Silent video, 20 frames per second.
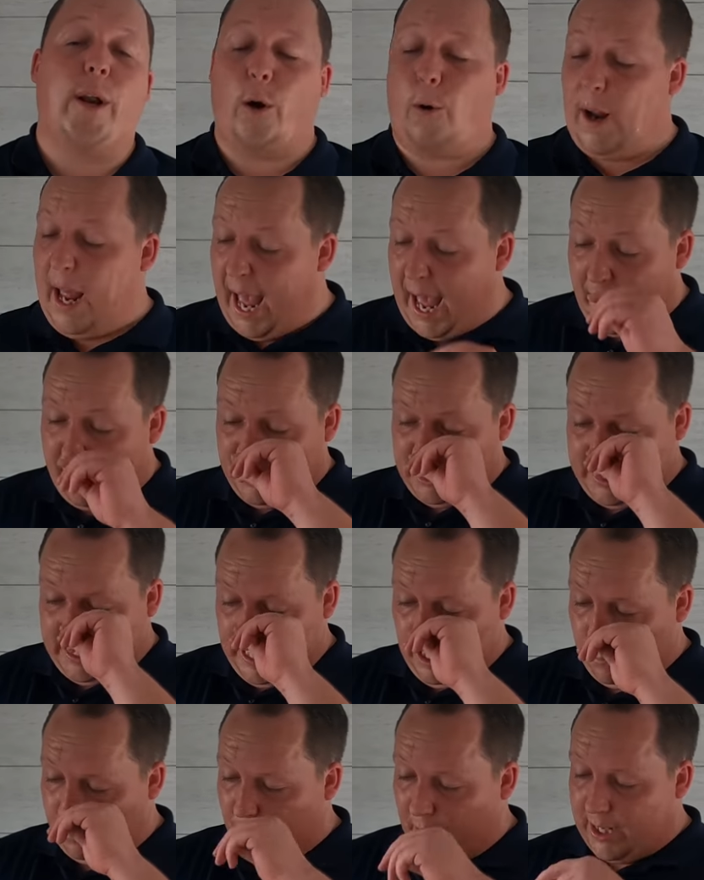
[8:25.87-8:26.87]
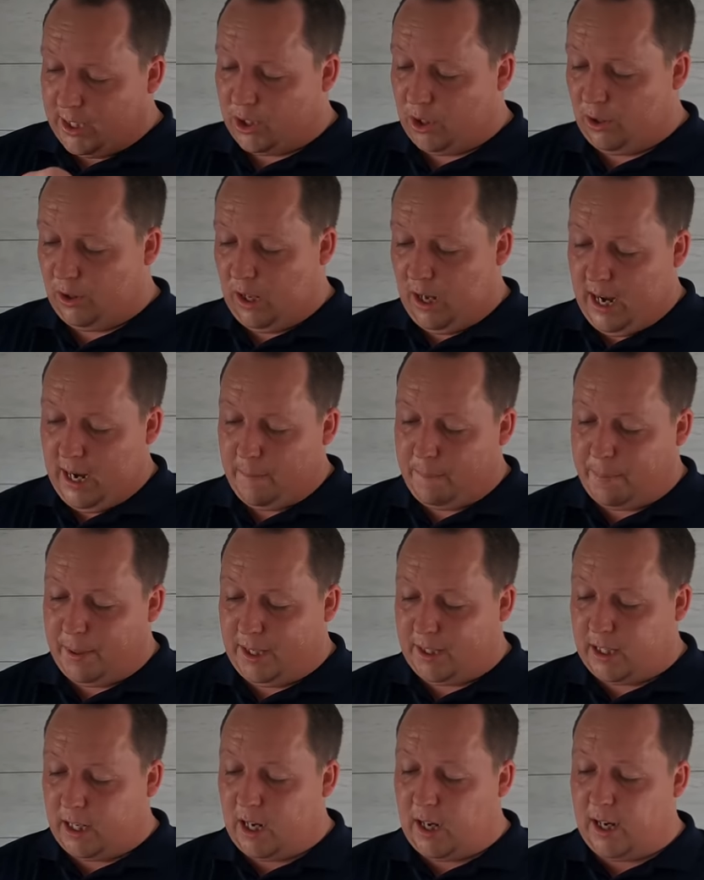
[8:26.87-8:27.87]
we don't have a sale price online
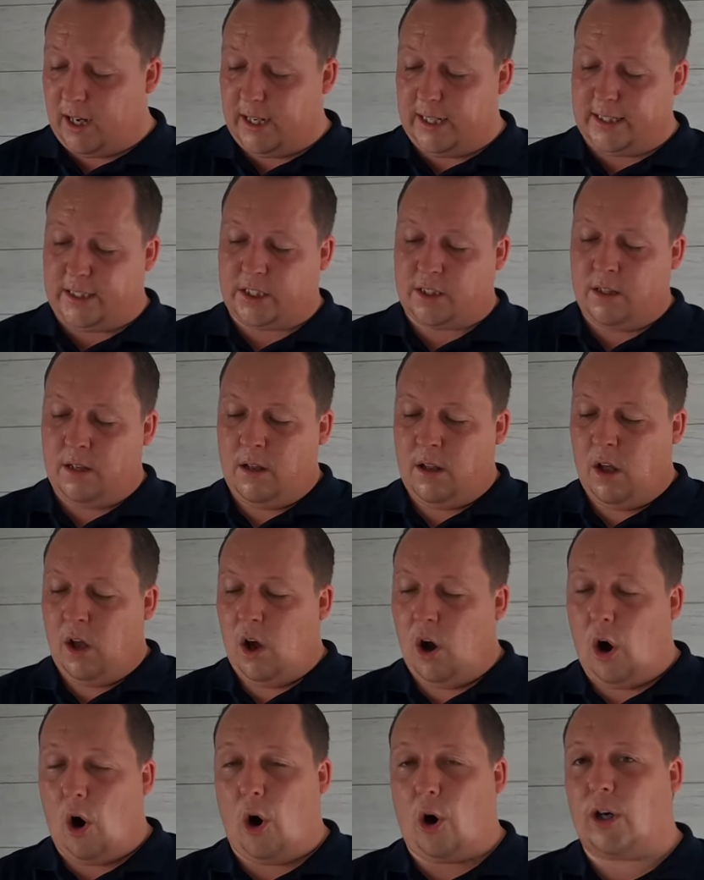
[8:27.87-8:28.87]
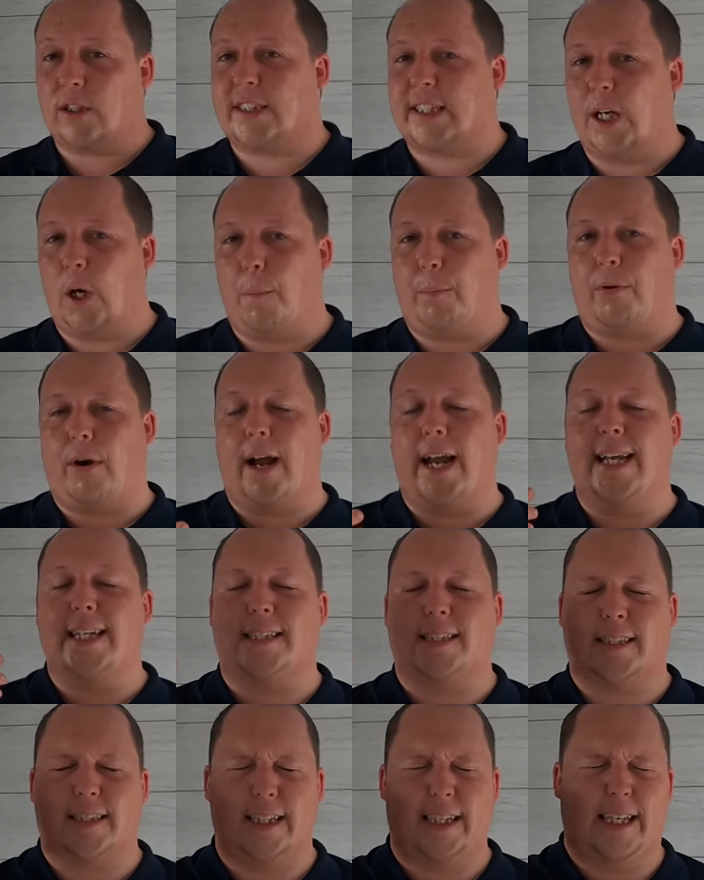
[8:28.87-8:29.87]
because our sale
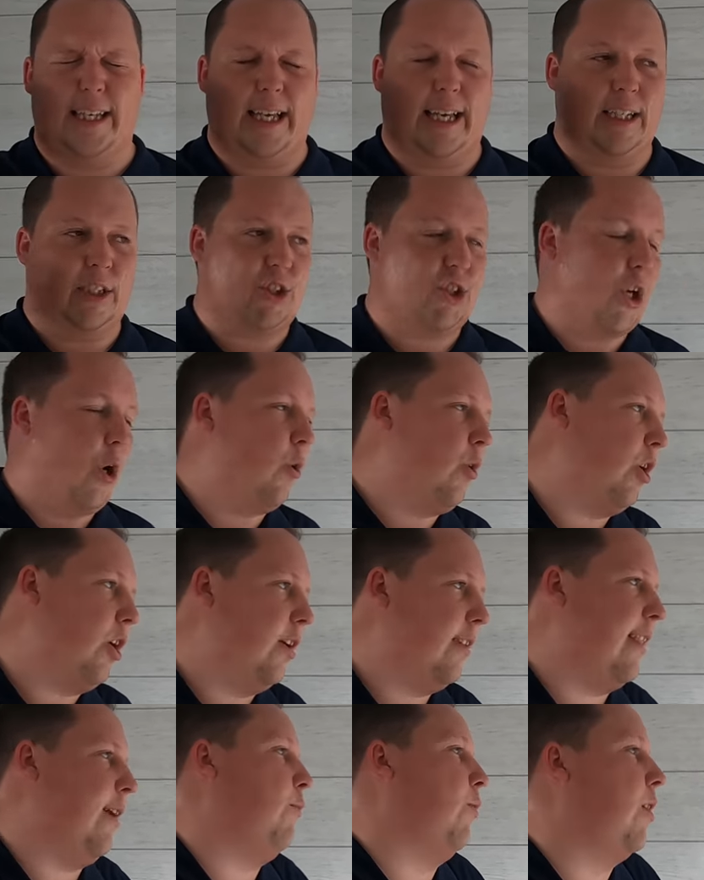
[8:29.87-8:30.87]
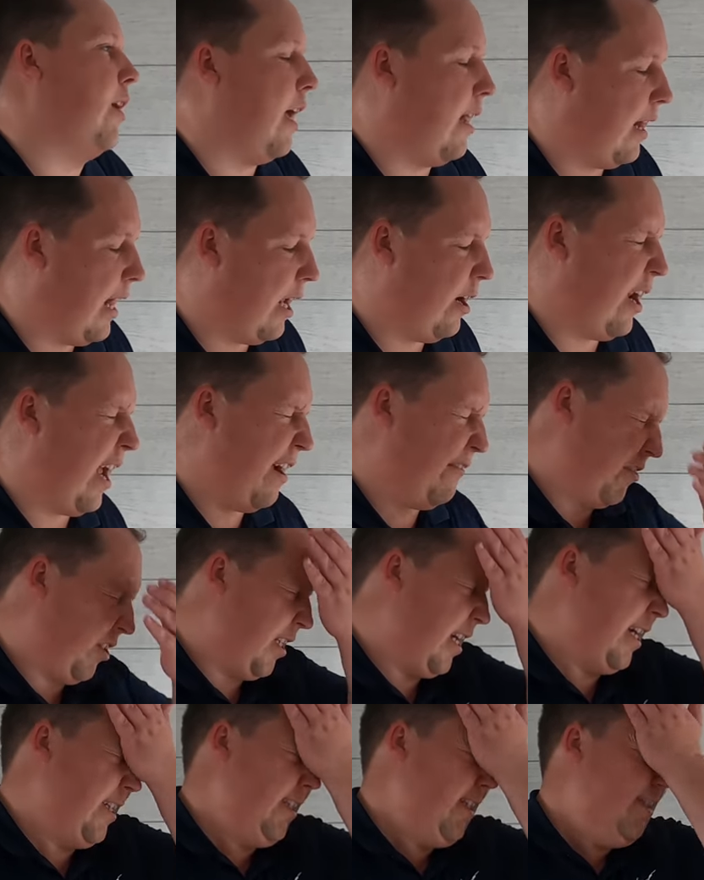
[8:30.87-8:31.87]
price is so good that we're not allowed to
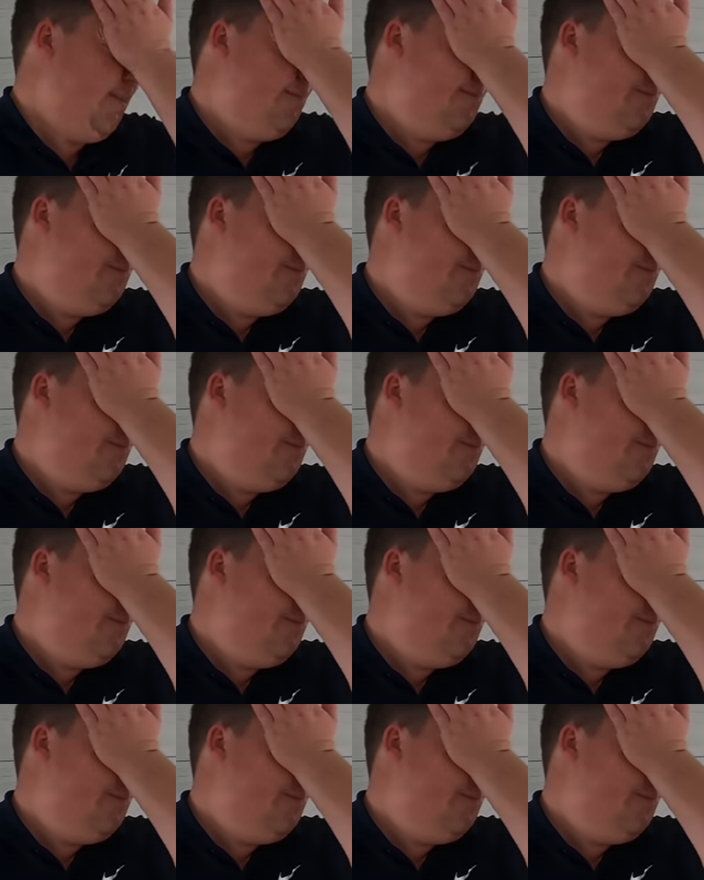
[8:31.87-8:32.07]
advertise